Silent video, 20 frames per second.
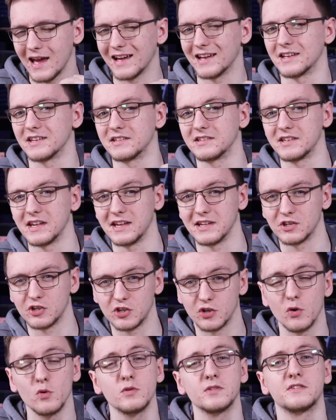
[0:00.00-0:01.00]
as it
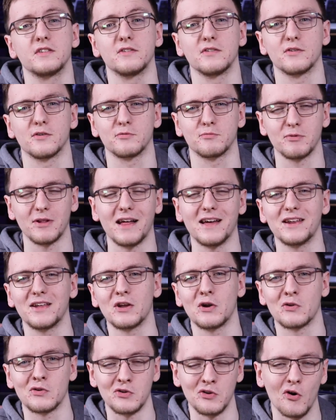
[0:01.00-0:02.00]
shows that they're
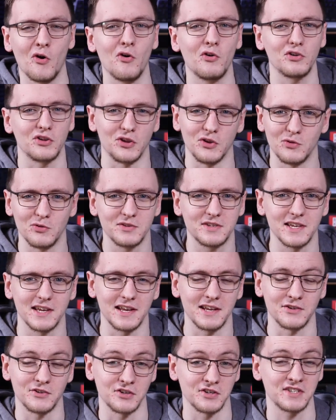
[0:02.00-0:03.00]
planning on not
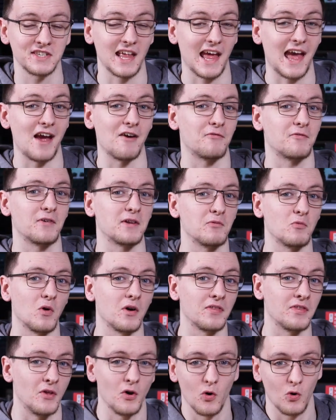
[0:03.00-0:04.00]
using just
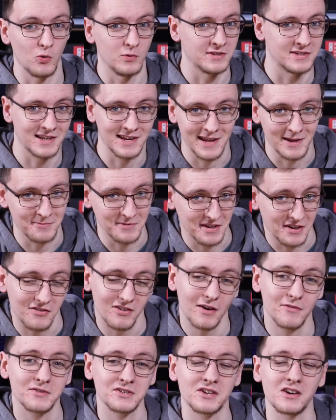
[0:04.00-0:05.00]
everyone that owns an AMD
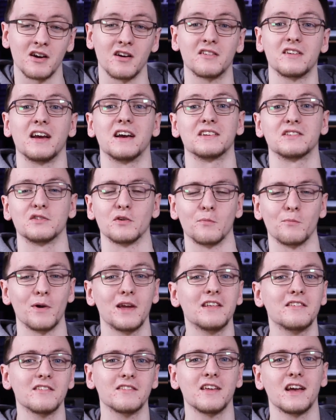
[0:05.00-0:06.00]
graphics card as their
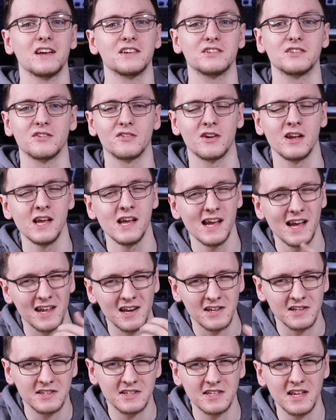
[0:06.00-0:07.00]
beta tester
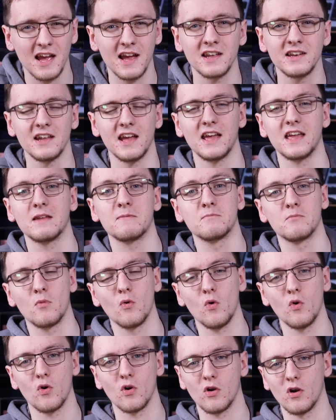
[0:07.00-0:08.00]
and instead a
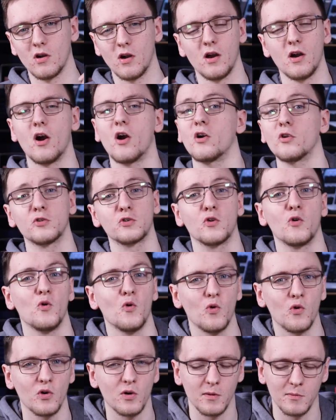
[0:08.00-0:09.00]
more
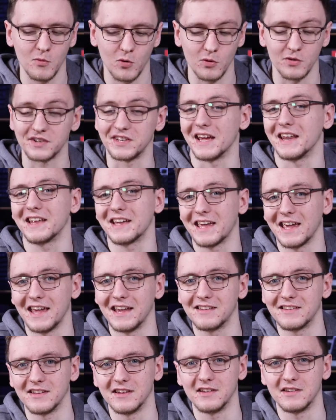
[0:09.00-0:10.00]
hardcore, more
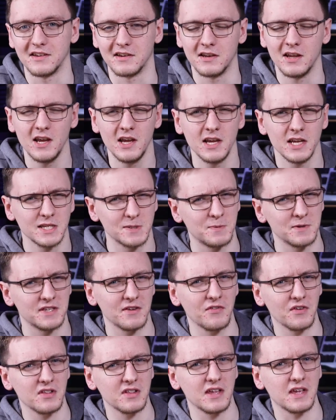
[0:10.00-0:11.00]
dedicated and
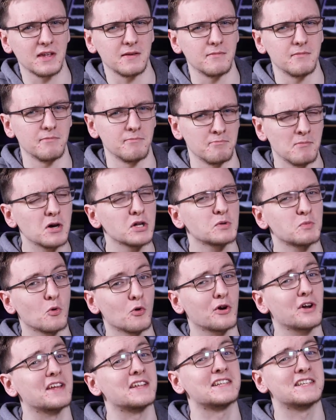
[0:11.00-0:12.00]
specifically much
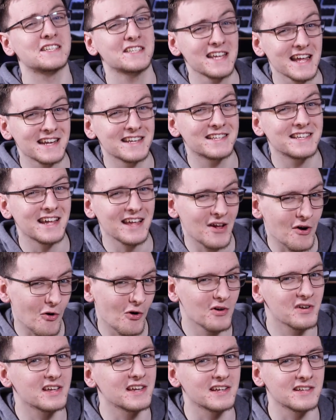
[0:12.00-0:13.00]
more consenting
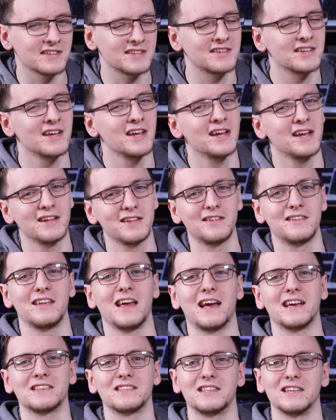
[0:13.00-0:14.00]
audience to
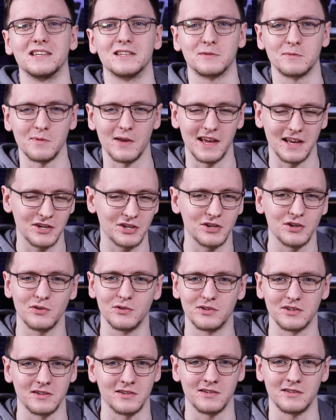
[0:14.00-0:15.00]
test these
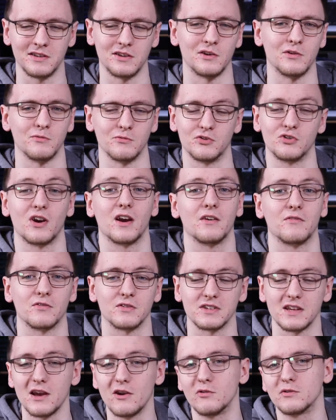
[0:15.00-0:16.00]
issues and you know
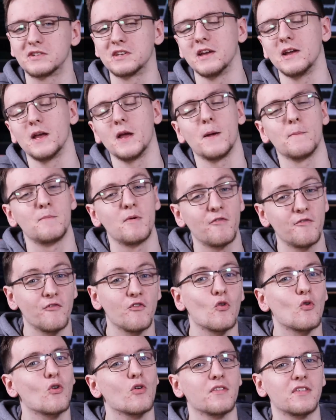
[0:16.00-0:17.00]
drivers out
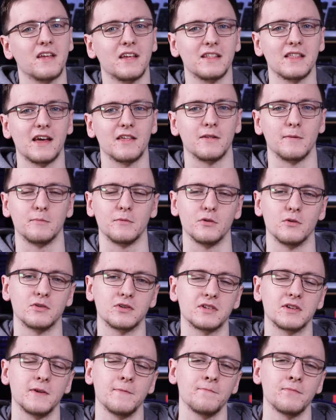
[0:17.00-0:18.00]
before they let them
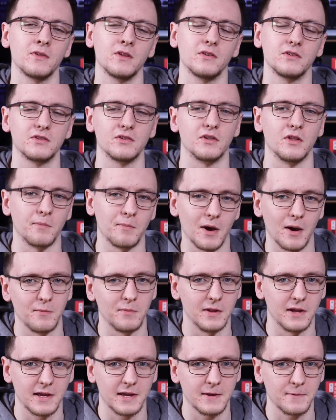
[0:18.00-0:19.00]
loose to the
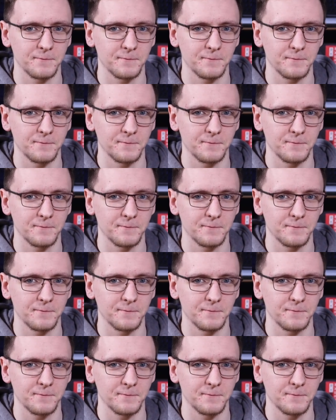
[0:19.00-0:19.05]
public.